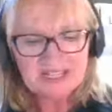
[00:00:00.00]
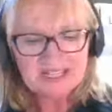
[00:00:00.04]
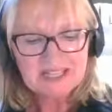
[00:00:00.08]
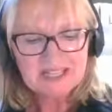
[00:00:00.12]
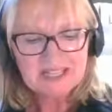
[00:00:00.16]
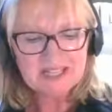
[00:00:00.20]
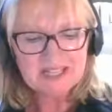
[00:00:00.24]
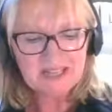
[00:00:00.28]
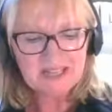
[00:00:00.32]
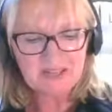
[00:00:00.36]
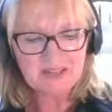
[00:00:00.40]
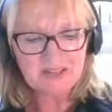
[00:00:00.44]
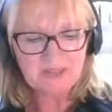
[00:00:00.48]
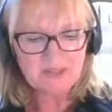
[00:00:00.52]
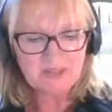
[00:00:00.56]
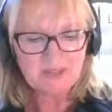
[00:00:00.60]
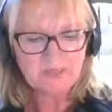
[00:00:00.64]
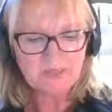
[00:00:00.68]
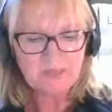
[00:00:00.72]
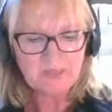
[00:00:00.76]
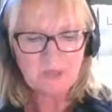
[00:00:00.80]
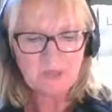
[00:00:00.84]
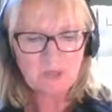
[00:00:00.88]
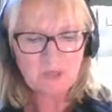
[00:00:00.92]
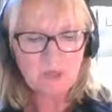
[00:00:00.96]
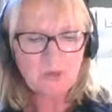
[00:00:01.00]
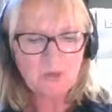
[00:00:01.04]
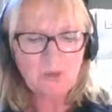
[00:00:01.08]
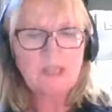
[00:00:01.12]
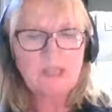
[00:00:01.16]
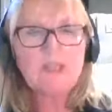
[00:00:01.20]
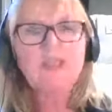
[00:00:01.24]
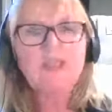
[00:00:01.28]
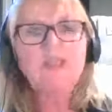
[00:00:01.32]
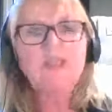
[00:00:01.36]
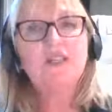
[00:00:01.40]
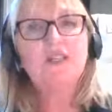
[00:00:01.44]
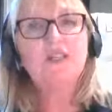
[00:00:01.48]
So,
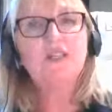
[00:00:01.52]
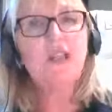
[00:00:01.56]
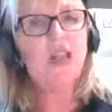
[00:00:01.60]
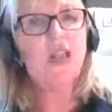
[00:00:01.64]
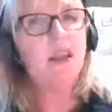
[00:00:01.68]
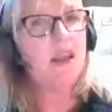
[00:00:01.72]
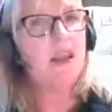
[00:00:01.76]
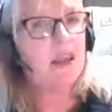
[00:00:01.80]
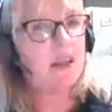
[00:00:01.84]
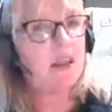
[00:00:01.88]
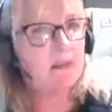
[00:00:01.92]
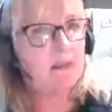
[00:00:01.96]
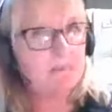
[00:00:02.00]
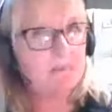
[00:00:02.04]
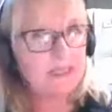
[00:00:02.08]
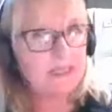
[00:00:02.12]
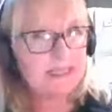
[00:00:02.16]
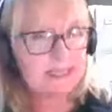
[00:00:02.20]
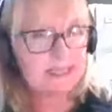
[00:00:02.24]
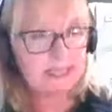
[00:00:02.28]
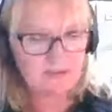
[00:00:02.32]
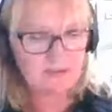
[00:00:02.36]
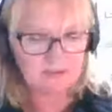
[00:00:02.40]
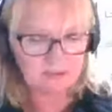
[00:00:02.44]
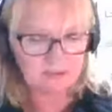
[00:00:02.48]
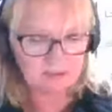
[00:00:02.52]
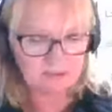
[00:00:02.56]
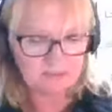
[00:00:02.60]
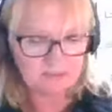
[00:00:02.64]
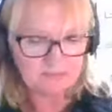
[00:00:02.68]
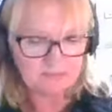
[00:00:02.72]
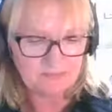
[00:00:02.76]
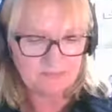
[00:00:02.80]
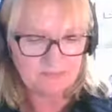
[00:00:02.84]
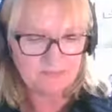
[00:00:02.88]
question number seven